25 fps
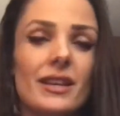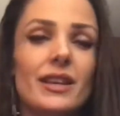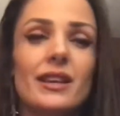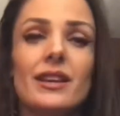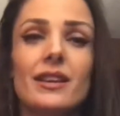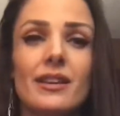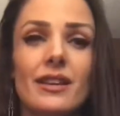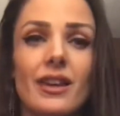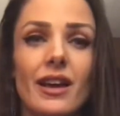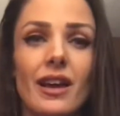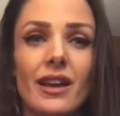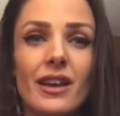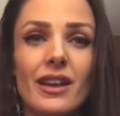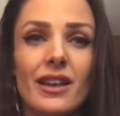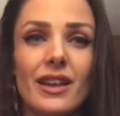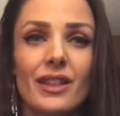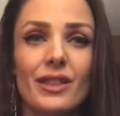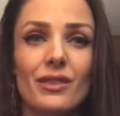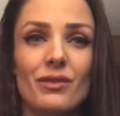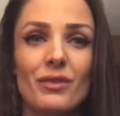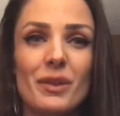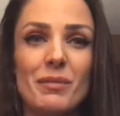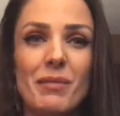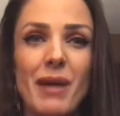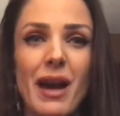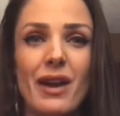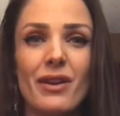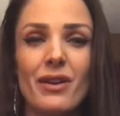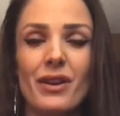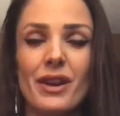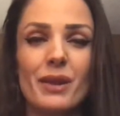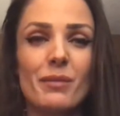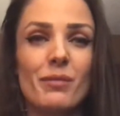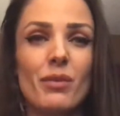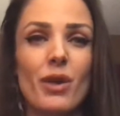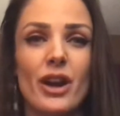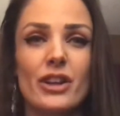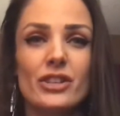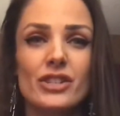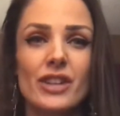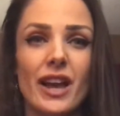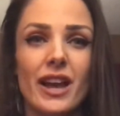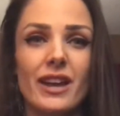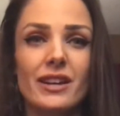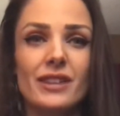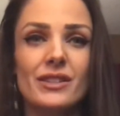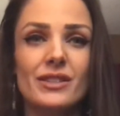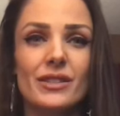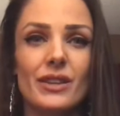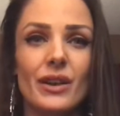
in the Re-Patterning Project.